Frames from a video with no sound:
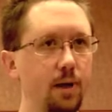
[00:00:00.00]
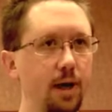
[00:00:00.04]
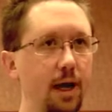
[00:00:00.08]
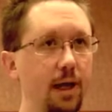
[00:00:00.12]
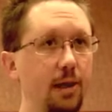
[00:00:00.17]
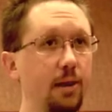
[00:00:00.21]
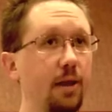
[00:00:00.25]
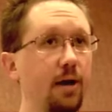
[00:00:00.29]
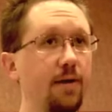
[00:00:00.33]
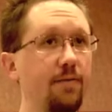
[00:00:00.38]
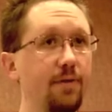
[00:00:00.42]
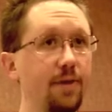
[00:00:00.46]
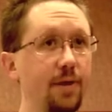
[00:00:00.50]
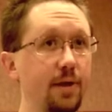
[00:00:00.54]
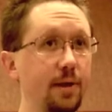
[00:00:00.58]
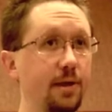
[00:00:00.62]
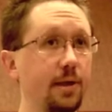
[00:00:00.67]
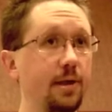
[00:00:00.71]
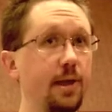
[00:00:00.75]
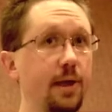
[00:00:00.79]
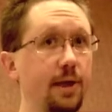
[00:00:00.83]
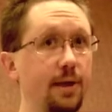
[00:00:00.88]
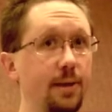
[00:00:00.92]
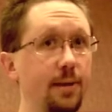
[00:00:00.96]
I love
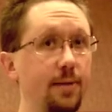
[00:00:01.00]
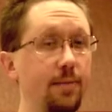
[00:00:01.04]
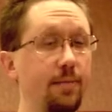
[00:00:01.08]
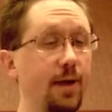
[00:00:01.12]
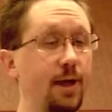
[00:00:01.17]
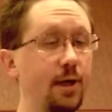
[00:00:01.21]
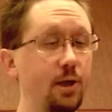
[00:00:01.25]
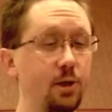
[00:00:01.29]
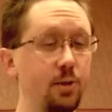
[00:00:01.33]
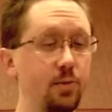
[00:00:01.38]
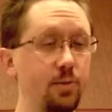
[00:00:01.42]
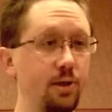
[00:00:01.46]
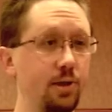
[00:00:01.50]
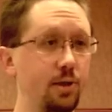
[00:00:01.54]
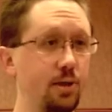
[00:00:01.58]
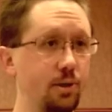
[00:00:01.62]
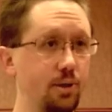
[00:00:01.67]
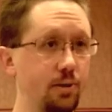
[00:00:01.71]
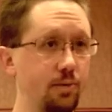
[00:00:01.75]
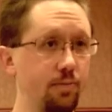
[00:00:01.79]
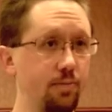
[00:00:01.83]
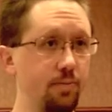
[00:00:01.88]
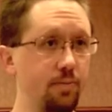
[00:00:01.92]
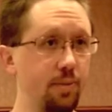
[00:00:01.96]
things like the management
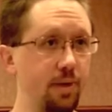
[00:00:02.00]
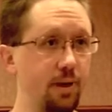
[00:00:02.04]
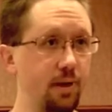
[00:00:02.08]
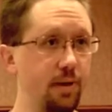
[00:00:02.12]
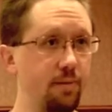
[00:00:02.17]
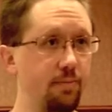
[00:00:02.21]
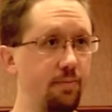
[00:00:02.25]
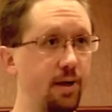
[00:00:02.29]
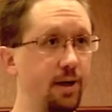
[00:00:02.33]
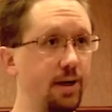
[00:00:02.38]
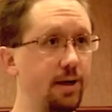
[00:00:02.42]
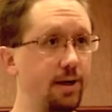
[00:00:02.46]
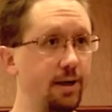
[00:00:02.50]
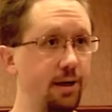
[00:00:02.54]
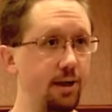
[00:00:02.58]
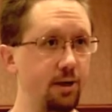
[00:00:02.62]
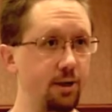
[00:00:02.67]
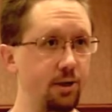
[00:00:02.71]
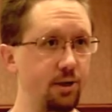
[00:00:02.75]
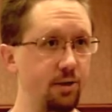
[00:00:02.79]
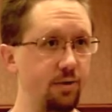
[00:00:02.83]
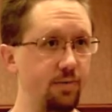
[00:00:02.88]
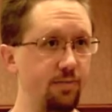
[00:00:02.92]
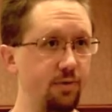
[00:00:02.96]

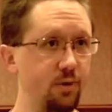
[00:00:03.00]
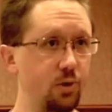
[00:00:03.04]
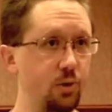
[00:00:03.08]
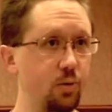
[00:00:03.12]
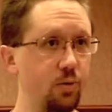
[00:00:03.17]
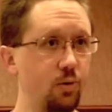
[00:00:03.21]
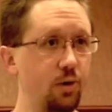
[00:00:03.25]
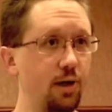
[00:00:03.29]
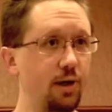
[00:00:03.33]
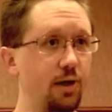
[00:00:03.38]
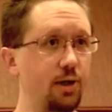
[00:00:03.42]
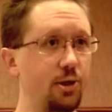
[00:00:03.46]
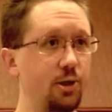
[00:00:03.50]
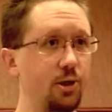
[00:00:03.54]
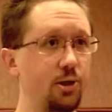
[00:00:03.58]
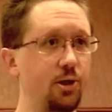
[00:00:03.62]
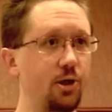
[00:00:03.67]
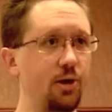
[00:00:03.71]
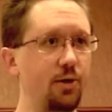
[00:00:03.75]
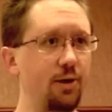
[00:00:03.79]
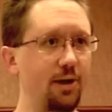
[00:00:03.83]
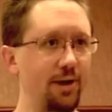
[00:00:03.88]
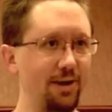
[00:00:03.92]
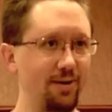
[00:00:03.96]
metadata service, where I can
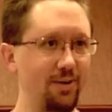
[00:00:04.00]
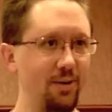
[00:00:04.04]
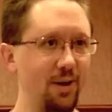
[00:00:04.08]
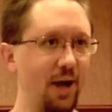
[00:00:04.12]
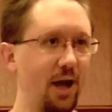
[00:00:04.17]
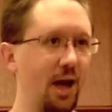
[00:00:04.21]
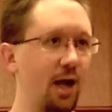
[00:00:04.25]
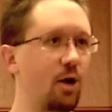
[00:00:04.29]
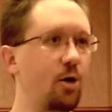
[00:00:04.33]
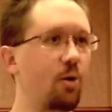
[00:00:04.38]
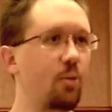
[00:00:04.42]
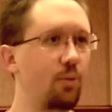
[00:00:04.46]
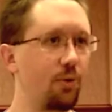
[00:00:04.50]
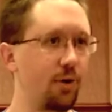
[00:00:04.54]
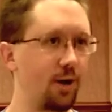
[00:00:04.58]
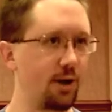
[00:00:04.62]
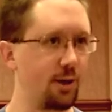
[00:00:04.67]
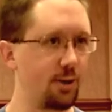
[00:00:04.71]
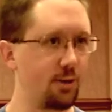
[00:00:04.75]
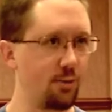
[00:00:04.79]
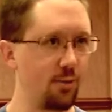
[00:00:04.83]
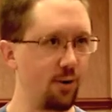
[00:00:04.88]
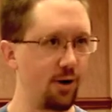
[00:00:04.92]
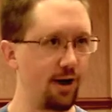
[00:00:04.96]
start
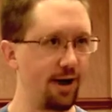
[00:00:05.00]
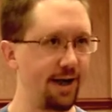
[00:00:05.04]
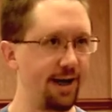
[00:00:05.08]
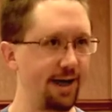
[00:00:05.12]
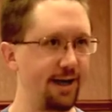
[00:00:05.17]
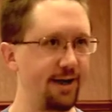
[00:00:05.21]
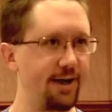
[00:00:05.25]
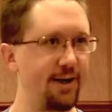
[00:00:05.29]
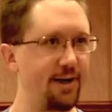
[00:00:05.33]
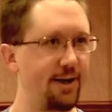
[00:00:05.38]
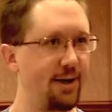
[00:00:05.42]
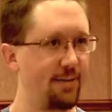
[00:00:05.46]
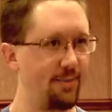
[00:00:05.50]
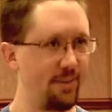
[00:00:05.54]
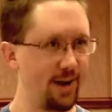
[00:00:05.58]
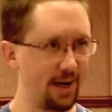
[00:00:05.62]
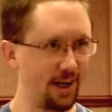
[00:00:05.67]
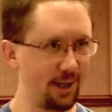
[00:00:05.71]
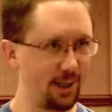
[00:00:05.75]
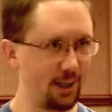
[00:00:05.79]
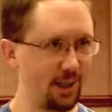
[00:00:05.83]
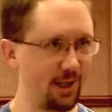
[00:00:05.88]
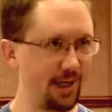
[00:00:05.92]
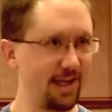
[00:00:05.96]
enterprise-wide
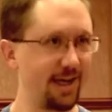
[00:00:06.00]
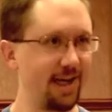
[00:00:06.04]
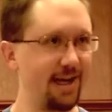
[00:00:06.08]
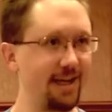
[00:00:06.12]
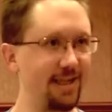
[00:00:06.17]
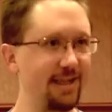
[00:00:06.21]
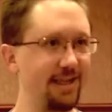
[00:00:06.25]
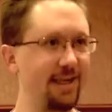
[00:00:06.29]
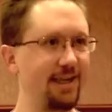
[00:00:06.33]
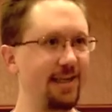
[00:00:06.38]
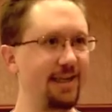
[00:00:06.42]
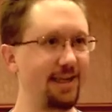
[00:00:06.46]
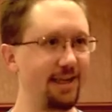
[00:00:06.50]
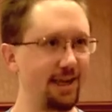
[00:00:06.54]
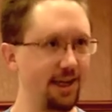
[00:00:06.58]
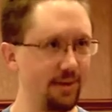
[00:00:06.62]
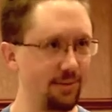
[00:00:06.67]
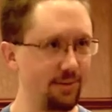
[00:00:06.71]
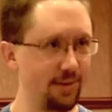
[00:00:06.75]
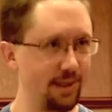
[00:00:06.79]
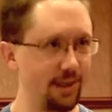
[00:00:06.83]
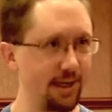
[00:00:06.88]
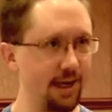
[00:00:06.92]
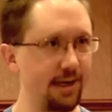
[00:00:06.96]
managing content
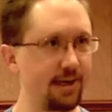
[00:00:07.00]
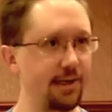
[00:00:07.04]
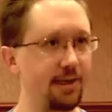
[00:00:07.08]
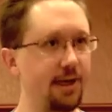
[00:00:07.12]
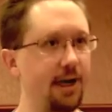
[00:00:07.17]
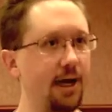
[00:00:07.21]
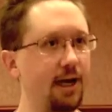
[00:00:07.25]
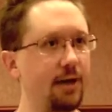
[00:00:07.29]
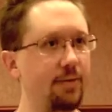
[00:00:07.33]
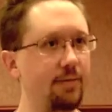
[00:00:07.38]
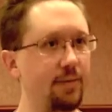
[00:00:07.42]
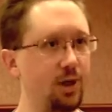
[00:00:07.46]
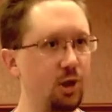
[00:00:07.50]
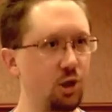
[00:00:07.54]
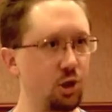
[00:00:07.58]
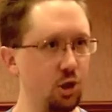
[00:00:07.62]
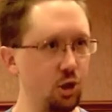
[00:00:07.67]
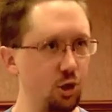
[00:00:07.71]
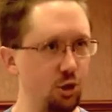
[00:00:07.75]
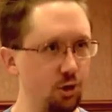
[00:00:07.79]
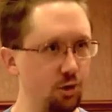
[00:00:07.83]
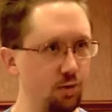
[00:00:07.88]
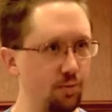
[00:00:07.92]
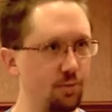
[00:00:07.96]
types, taxonomy,
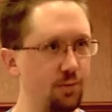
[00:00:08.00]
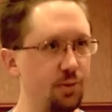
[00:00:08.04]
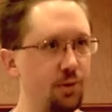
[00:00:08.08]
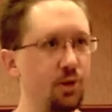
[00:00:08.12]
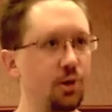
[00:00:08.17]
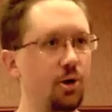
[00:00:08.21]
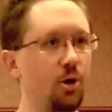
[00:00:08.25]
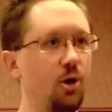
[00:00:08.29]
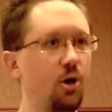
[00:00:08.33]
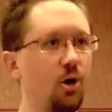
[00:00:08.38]
terms.